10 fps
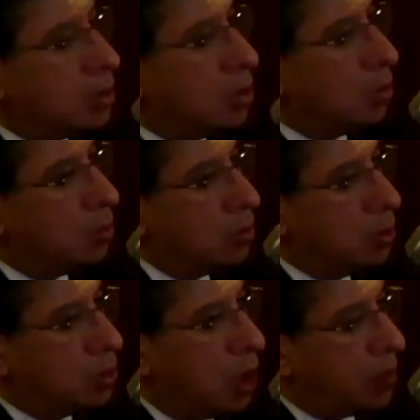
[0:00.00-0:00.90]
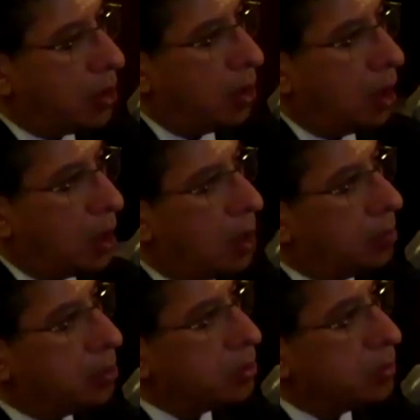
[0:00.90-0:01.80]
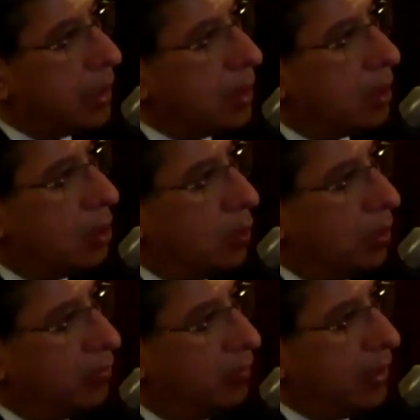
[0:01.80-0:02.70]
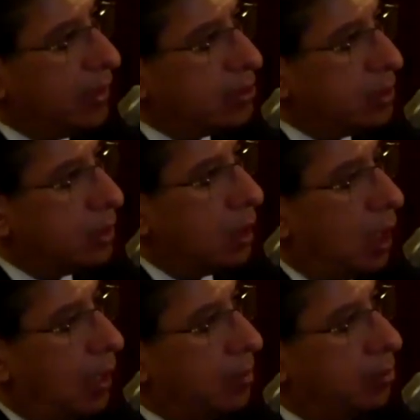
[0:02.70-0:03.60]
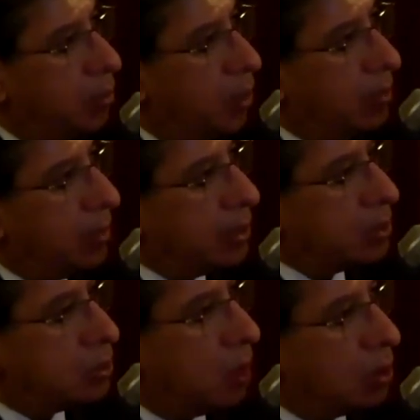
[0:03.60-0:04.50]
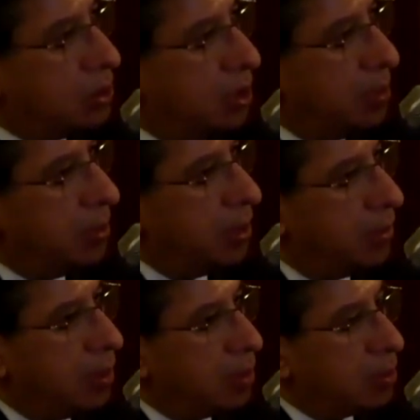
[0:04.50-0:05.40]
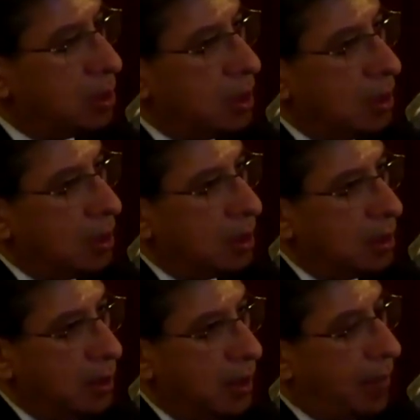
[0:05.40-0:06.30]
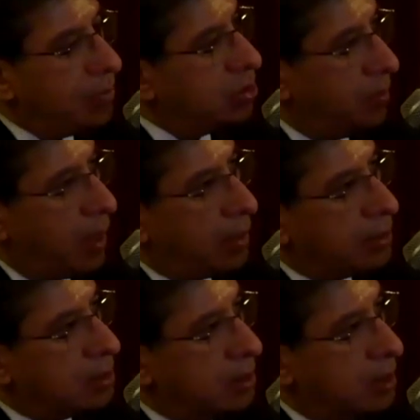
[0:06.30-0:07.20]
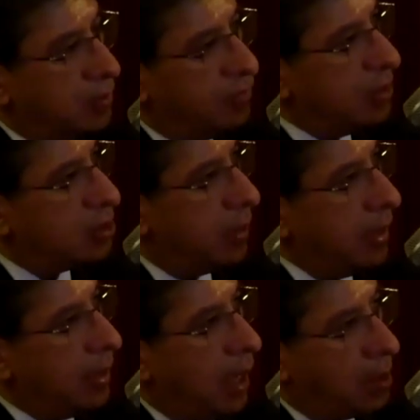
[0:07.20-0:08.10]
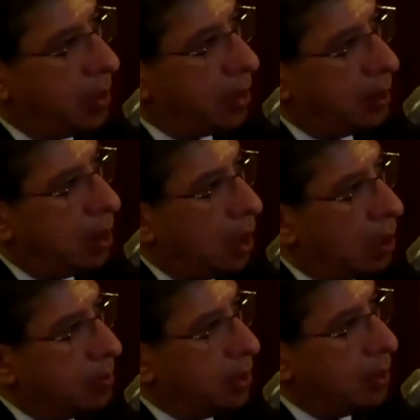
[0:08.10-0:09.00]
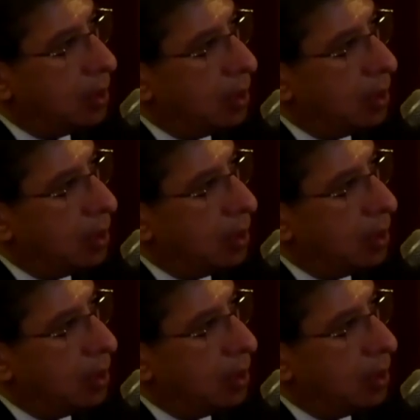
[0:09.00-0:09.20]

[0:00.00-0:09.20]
So you talked about a lot of numbers, right? Low inflation, high employment, strong GDP growth. The average American still feels very down about the economy.